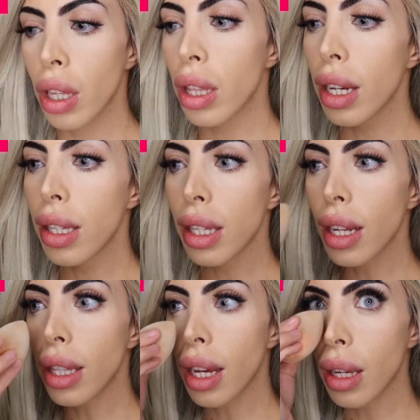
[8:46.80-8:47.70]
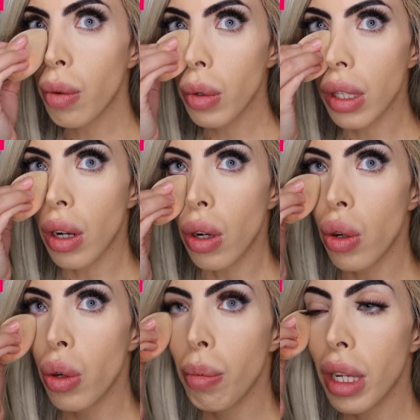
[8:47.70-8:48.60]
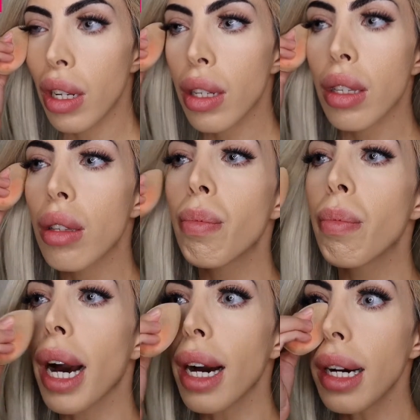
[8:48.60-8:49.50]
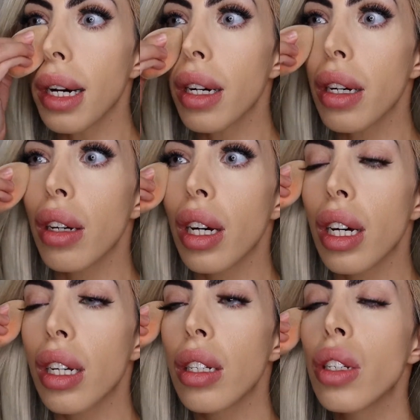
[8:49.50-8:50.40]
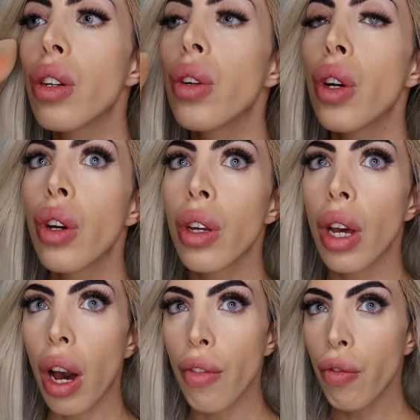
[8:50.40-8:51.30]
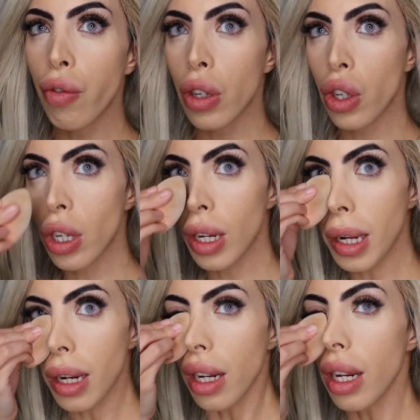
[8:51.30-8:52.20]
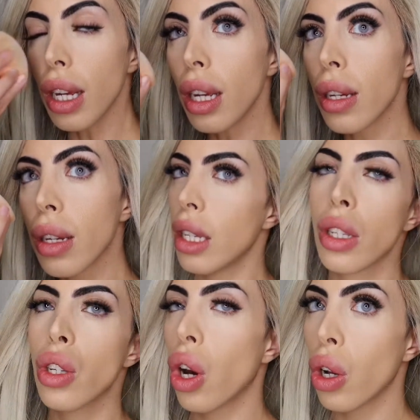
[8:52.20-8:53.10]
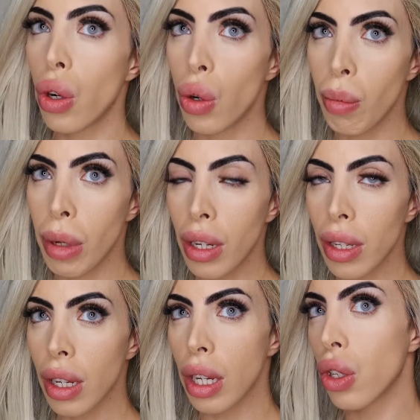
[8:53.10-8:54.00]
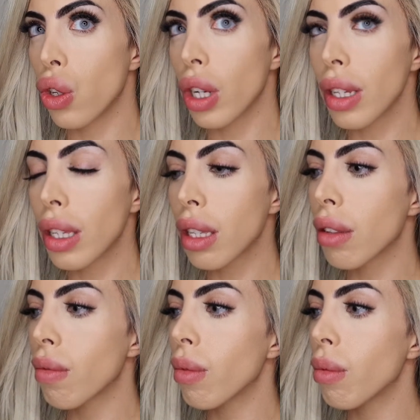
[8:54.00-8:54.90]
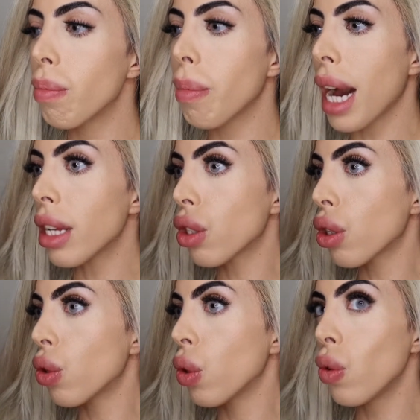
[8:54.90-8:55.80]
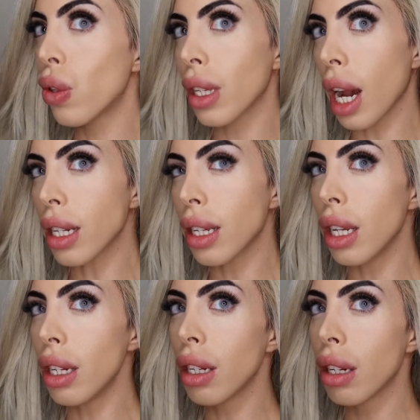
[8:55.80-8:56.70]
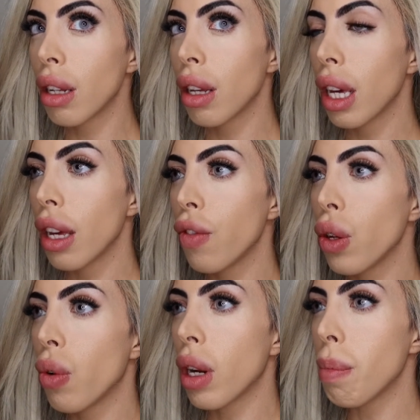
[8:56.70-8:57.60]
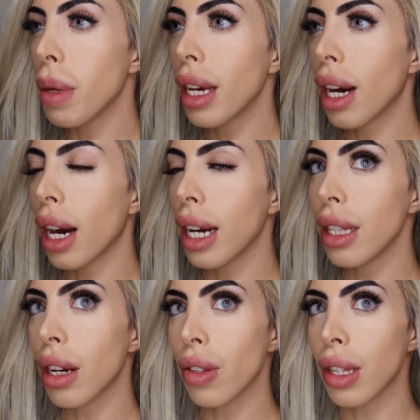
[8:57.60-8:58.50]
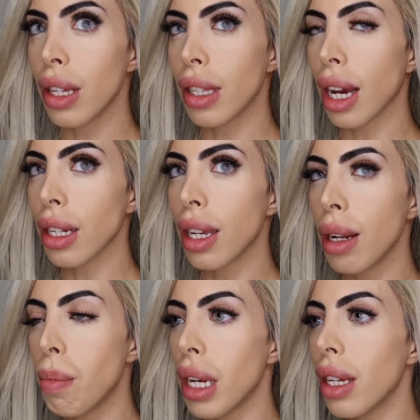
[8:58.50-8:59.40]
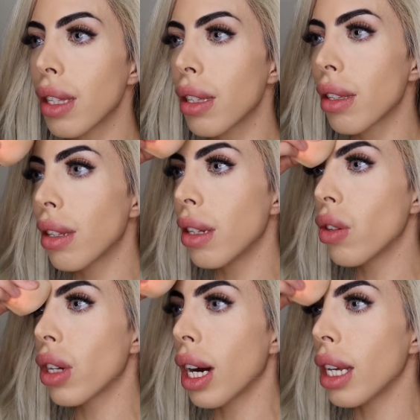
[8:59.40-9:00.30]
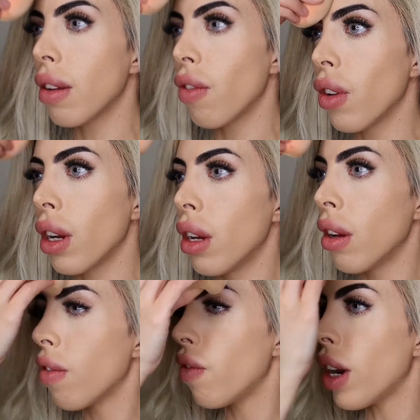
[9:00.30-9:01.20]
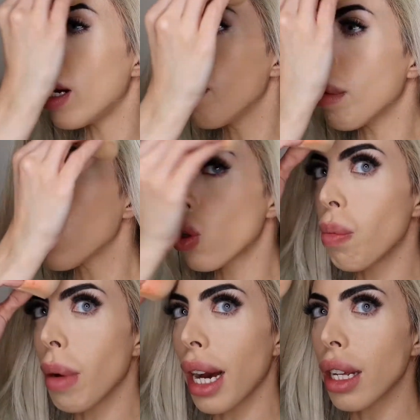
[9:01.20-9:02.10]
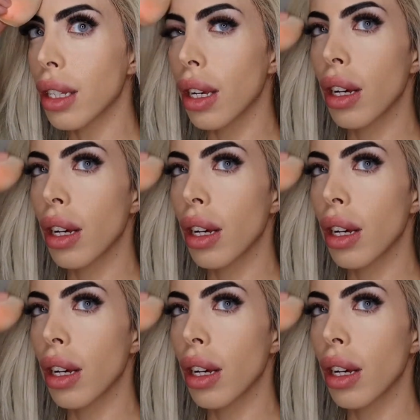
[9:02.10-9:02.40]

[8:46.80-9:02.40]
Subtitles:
They said that it was a luminous matte, and unfortunately it's not luminous. It's just matte to satin. If you want to be kind, I'll say satin, but it's still kind of very much matte.